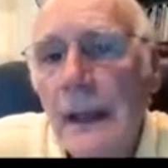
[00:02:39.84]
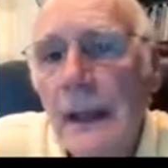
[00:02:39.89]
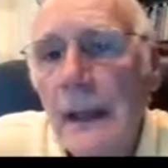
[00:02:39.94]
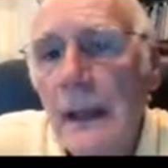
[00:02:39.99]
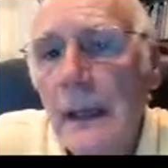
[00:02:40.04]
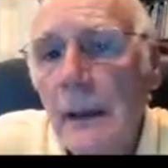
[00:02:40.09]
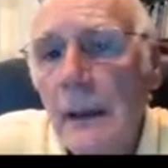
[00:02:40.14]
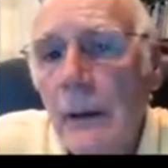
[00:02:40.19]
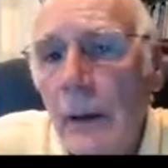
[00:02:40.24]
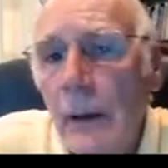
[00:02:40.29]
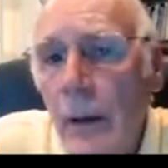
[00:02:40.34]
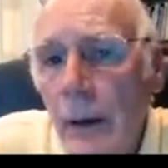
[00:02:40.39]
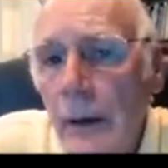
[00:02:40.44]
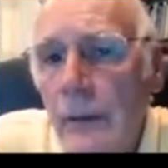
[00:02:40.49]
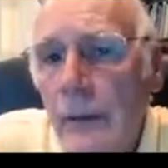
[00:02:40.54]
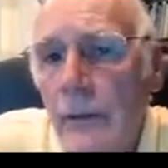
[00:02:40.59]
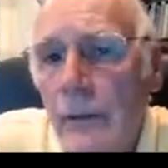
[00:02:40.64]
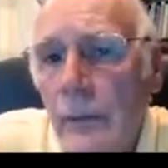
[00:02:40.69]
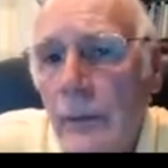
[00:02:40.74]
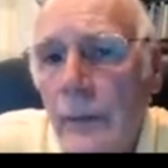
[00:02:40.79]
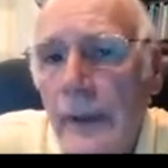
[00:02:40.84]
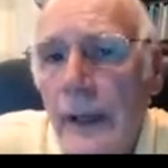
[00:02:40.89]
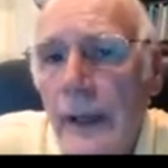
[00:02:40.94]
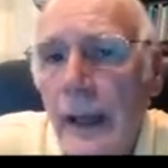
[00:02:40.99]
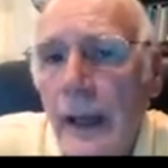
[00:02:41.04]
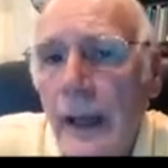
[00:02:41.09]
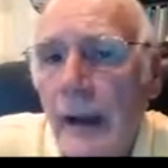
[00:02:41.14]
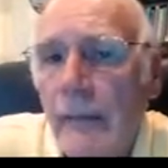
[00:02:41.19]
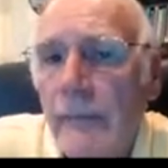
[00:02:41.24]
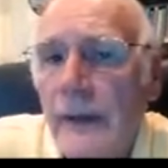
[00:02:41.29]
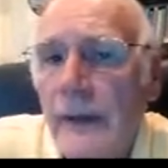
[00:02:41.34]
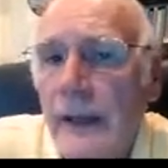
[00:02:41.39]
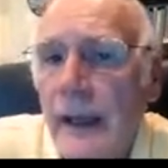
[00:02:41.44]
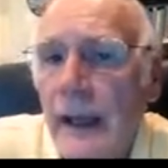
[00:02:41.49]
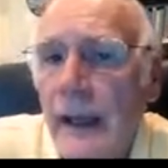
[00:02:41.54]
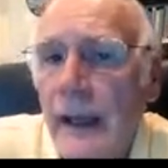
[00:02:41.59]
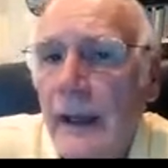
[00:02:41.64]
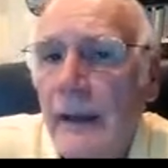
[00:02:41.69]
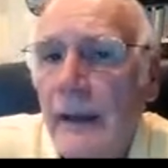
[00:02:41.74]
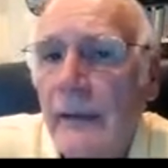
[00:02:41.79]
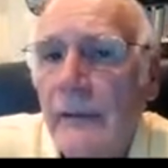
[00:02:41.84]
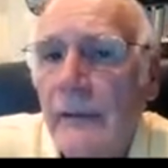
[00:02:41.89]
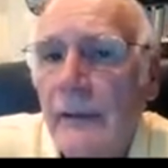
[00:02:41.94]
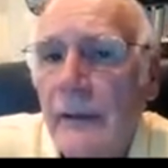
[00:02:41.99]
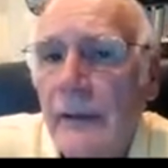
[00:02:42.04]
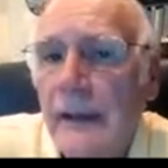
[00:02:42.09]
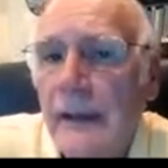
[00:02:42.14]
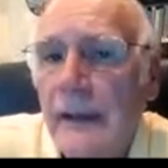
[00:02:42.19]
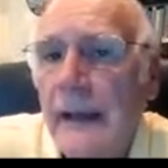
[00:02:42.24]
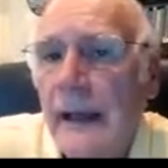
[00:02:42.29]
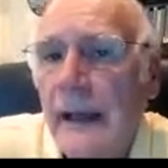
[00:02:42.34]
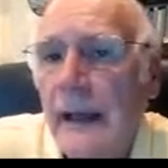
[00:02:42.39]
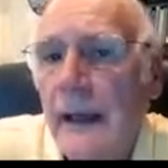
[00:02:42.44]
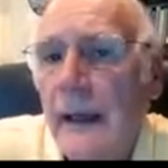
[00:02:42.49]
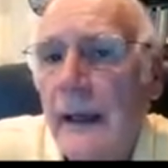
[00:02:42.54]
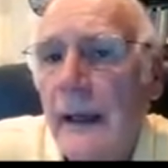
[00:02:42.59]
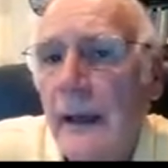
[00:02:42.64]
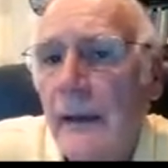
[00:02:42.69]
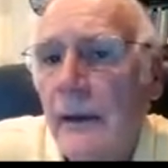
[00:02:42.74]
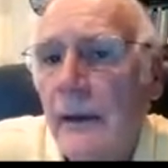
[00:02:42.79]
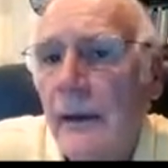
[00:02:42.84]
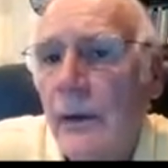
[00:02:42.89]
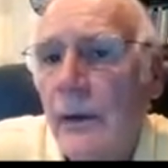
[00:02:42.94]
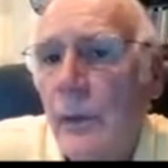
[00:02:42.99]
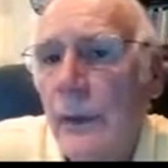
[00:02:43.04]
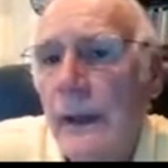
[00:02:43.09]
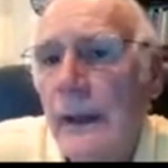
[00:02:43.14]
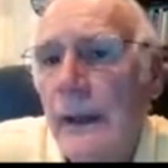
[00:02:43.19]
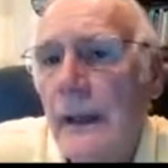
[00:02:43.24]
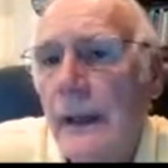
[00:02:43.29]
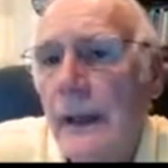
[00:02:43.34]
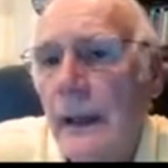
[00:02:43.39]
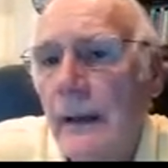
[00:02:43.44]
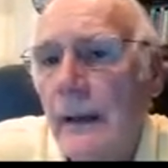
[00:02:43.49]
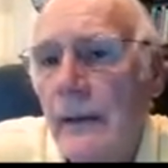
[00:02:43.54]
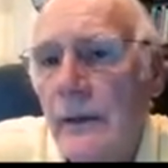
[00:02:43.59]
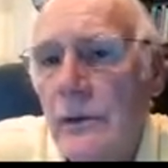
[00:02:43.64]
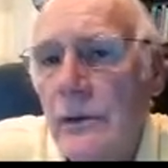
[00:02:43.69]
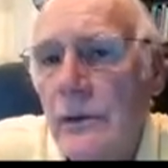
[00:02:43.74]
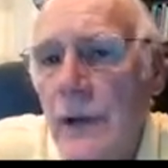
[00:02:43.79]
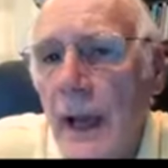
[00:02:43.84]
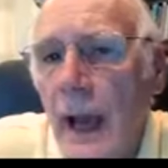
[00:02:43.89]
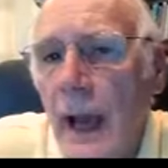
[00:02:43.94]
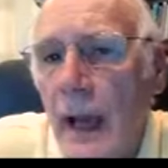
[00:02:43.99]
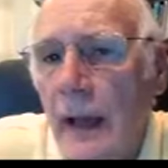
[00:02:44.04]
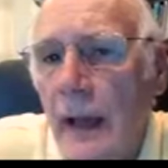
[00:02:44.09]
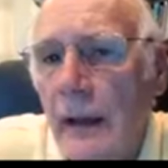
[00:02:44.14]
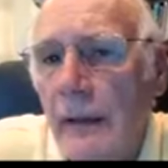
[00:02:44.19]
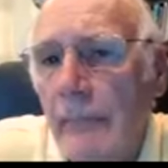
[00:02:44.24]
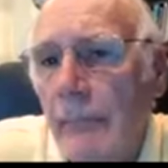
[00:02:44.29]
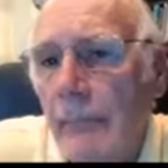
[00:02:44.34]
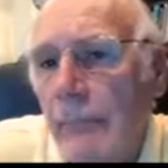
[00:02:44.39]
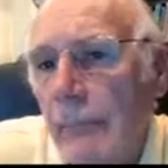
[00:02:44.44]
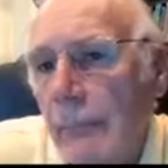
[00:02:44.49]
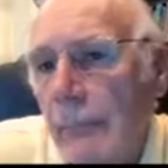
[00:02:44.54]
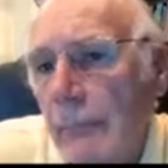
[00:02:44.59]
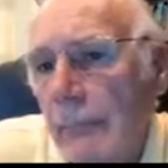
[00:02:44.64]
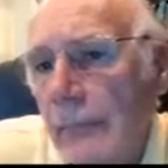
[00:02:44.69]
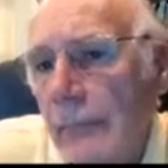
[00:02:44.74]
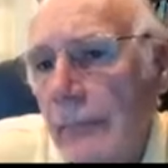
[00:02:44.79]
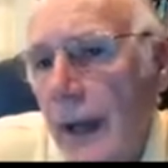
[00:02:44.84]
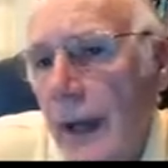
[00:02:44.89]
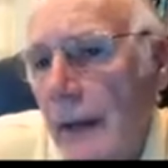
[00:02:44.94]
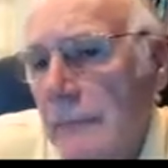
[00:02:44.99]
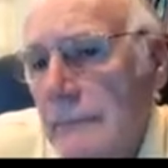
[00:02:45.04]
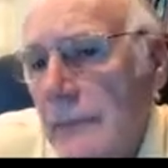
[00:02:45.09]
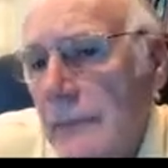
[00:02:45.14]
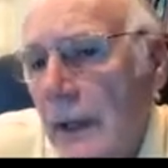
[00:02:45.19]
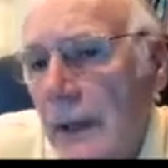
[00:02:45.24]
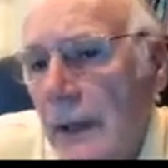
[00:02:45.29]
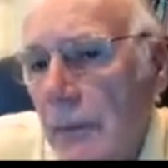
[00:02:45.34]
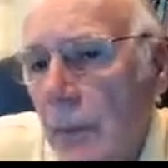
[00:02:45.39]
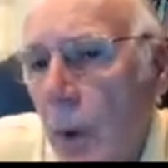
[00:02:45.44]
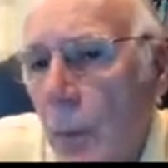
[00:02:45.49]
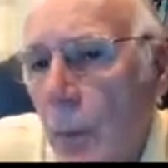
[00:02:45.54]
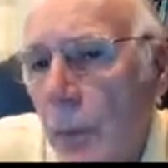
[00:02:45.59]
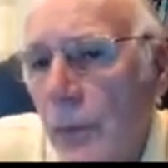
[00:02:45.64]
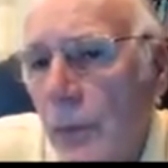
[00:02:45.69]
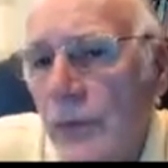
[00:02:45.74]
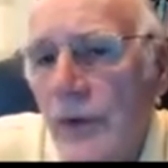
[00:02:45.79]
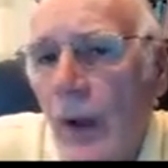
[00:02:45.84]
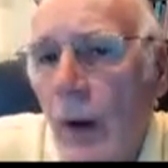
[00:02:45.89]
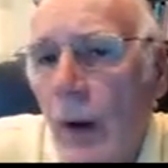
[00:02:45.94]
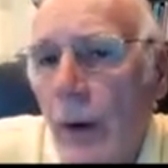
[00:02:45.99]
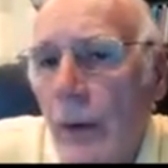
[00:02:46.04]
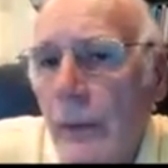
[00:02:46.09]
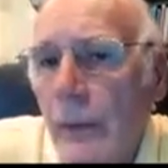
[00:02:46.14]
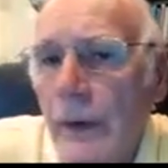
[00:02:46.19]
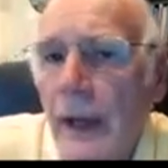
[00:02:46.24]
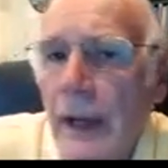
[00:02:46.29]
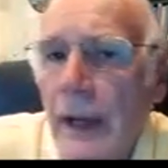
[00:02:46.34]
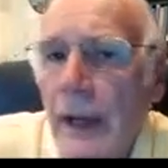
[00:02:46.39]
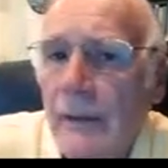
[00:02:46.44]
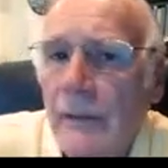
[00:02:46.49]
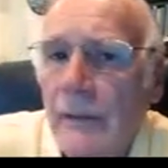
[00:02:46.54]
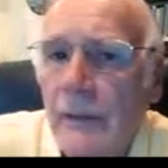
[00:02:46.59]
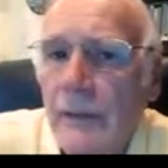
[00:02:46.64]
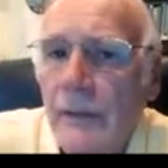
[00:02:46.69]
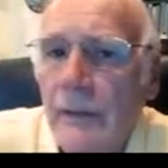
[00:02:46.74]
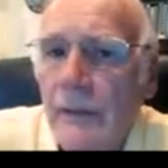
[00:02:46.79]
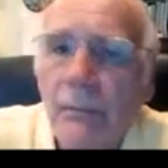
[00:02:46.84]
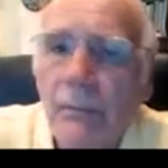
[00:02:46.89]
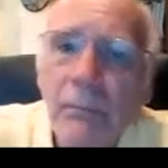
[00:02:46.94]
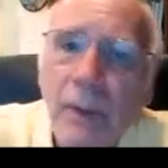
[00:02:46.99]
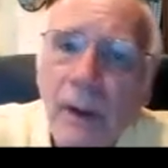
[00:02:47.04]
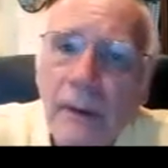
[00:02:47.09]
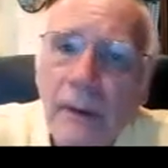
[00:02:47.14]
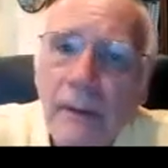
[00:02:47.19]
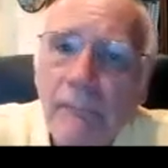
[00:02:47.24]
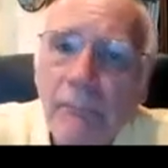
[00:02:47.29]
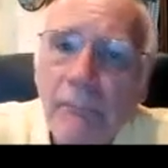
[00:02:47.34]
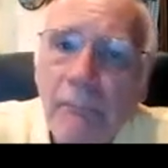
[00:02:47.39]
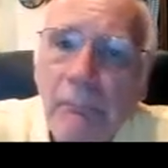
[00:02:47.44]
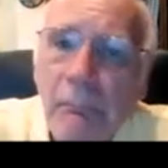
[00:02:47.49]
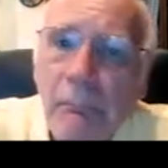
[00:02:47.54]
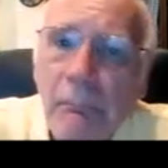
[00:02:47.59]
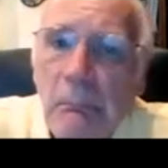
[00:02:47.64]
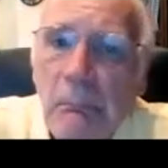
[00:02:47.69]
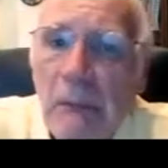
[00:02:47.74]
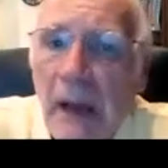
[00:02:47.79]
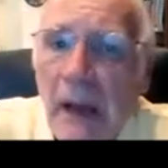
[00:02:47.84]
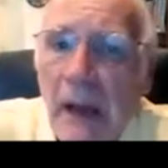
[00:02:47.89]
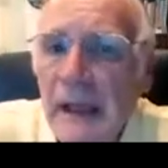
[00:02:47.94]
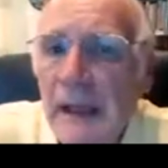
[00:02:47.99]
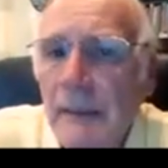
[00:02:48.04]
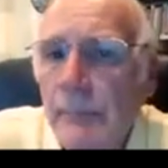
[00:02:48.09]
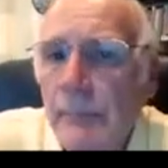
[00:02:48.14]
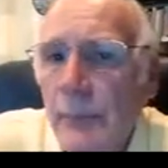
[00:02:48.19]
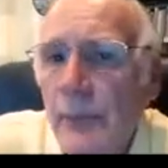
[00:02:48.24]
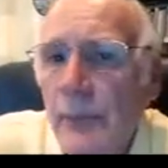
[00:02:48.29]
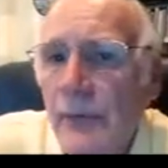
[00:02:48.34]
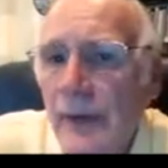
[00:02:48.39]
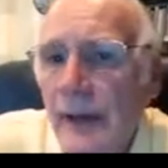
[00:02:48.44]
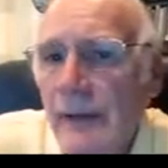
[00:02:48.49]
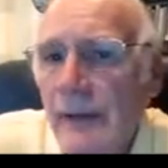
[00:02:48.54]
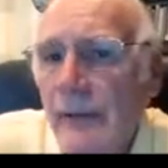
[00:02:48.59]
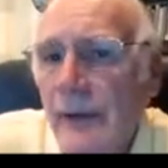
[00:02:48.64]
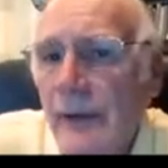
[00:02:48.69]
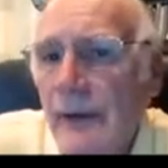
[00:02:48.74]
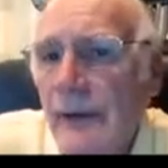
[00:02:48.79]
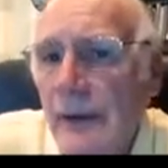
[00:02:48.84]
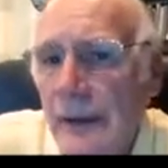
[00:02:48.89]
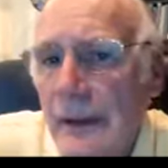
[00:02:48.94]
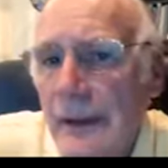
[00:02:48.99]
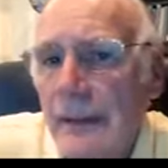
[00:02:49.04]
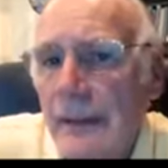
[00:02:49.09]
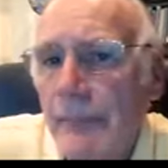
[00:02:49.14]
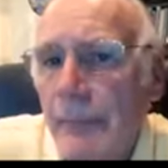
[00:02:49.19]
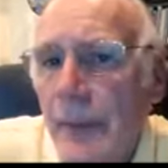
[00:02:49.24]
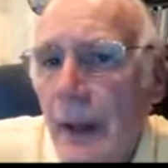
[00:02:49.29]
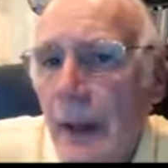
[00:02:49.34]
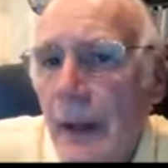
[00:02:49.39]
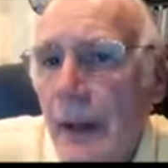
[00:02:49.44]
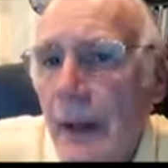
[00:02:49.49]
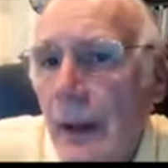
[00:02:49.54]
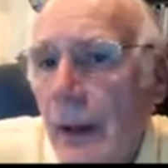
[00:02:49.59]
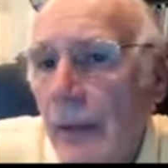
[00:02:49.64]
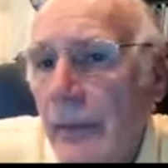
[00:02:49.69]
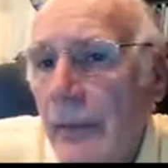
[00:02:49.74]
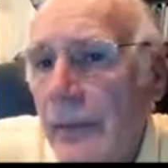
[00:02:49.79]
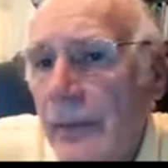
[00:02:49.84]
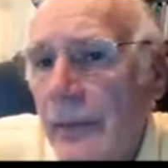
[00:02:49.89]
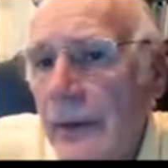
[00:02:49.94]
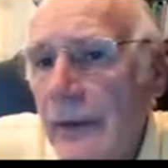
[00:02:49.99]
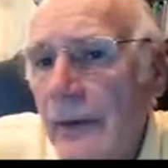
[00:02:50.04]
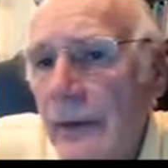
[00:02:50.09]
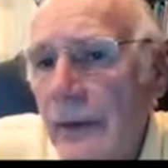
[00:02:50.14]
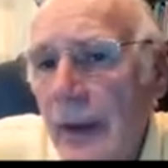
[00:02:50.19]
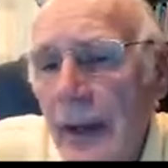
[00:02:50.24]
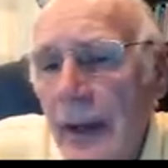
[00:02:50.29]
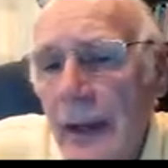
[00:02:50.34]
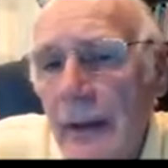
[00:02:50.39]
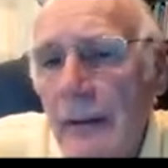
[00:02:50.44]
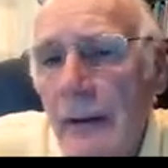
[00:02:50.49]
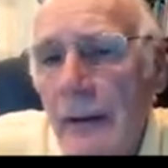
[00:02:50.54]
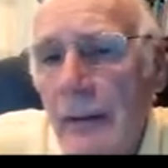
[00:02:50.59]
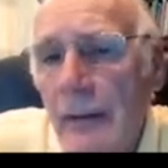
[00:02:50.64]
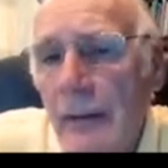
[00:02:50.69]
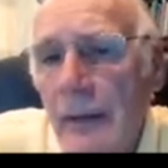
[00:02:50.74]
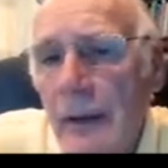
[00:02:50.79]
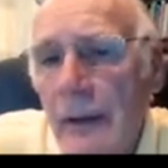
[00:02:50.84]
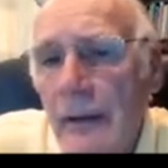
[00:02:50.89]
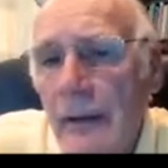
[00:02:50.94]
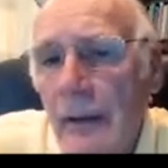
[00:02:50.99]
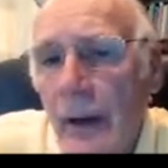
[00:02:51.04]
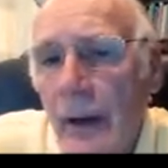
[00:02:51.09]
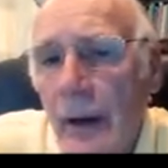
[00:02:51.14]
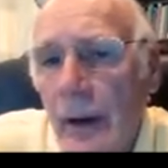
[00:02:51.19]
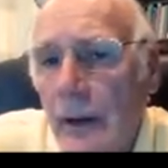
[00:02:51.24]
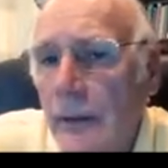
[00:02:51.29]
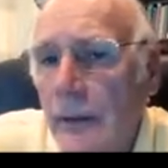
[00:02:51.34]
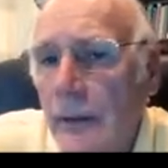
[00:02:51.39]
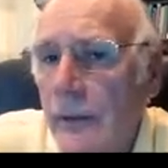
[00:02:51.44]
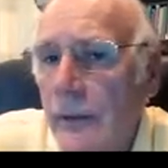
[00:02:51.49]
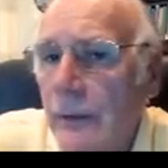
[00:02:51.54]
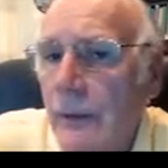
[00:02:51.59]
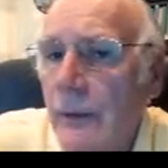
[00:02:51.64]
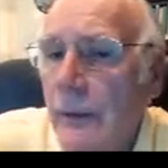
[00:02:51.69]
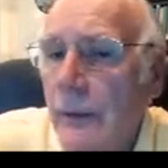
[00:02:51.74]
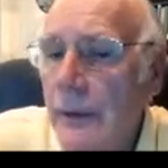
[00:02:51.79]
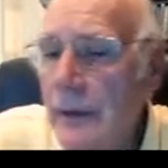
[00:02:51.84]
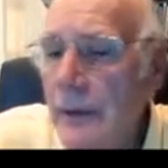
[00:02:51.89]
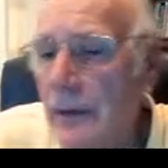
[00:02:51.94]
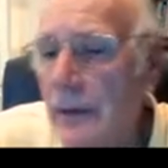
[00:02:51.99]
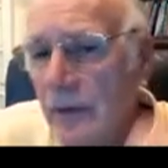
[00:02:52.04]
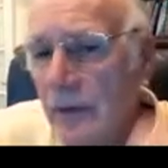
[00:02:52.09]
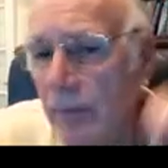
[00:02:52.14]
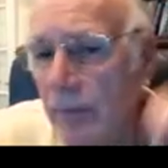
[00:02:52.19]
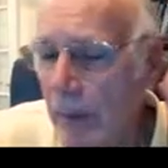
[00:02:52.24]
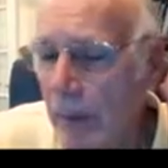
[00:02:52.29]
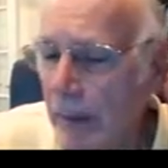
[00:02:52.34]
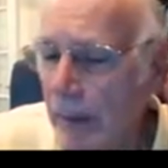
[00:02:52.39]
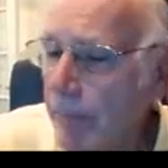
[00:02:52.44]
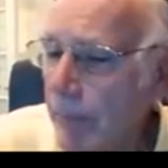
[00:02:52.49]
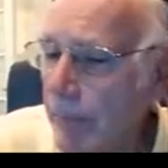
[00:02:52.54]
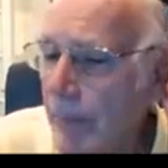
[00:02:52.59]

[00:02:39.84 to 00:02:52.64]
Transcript: In hearts, we have the ace, the king, the queen, and the jack. Now, in almost all cases, about 90% of the time, this hand, the hearts are going to split